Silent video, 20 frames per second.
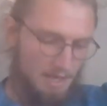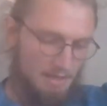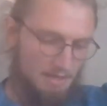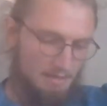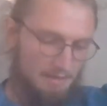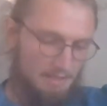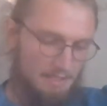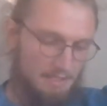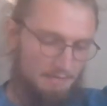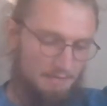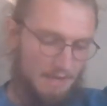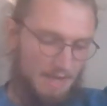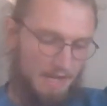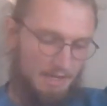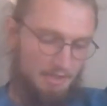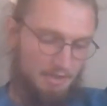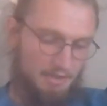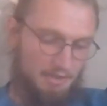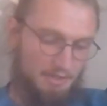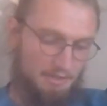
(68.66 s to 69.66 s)
These
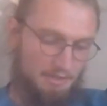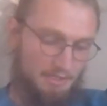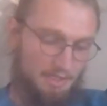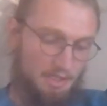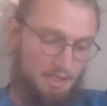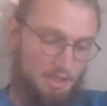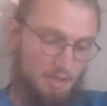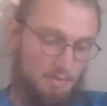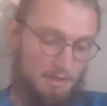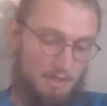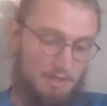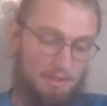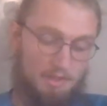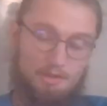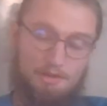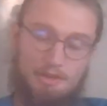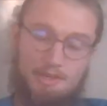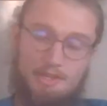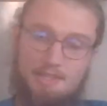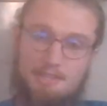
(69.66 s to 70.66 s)
factors lead to
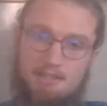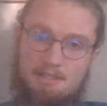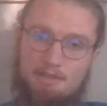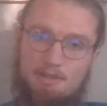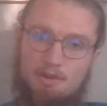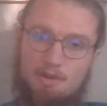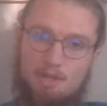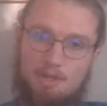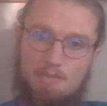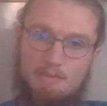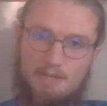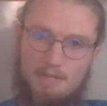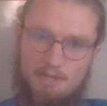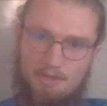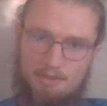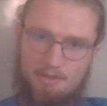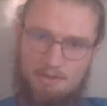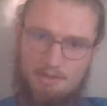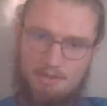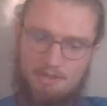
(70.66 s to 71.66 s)
increased sodium
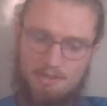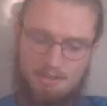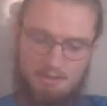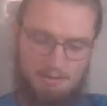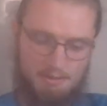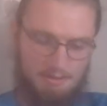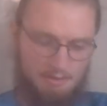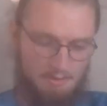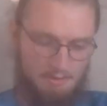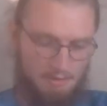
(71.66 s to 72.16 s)
excretion